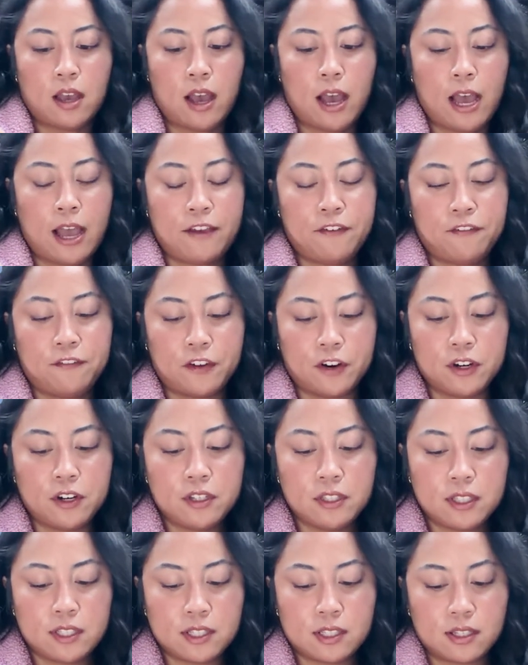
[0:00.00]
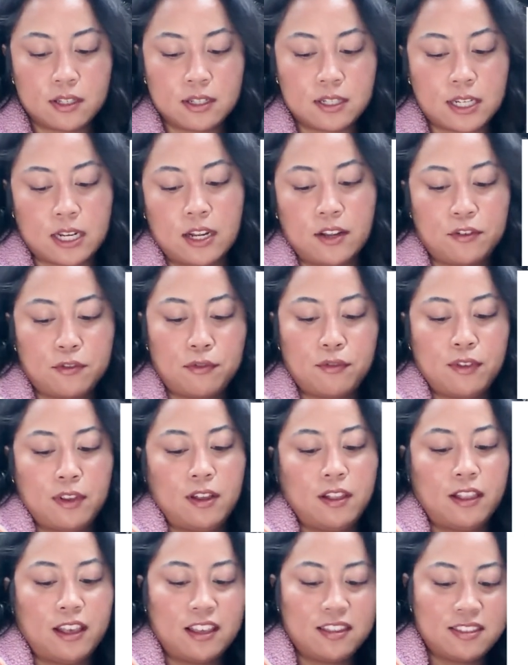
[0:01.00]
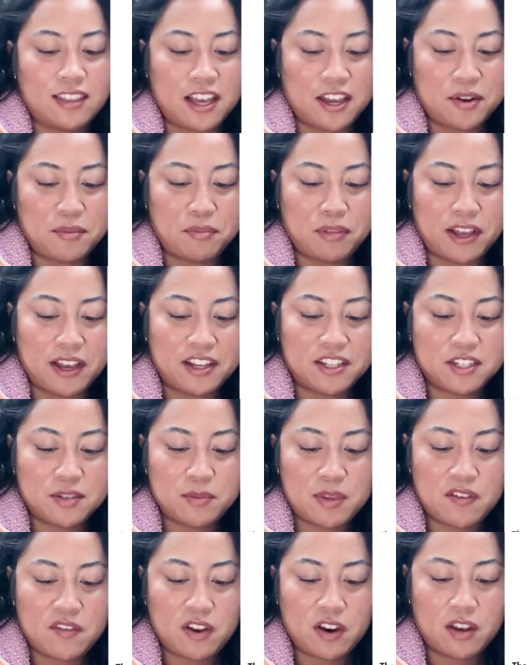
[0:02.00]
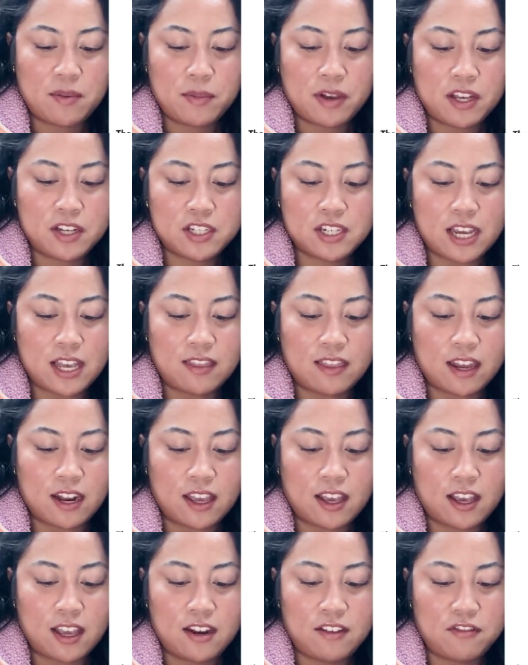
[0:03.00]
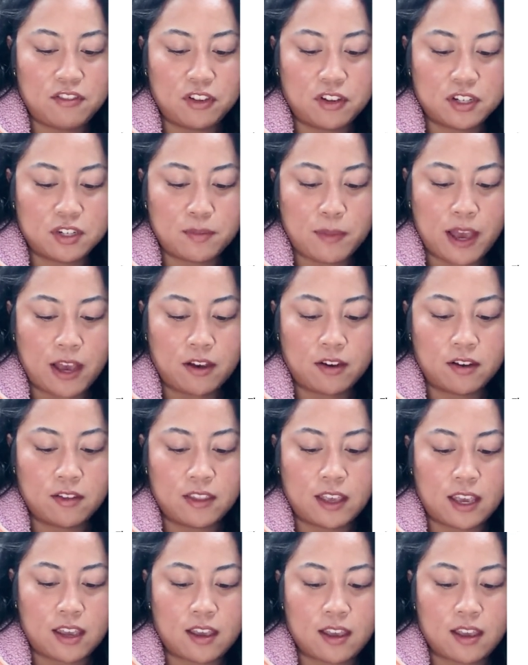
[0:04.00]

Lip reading: I first didn't feel like that applied to me very much, and then I kind of looked back on like